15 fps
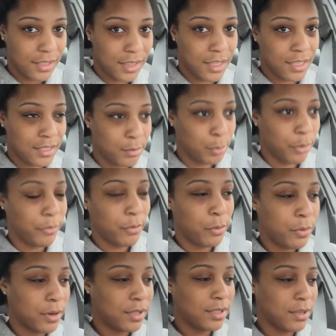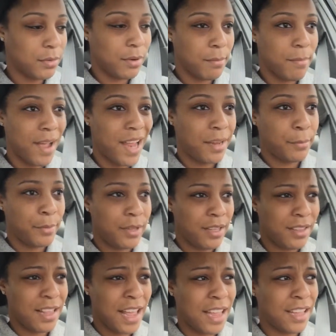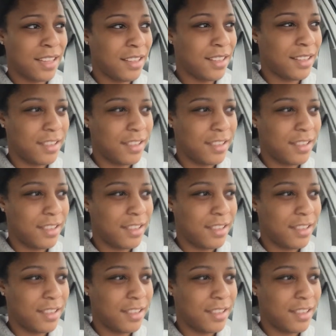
this before. So it might be like,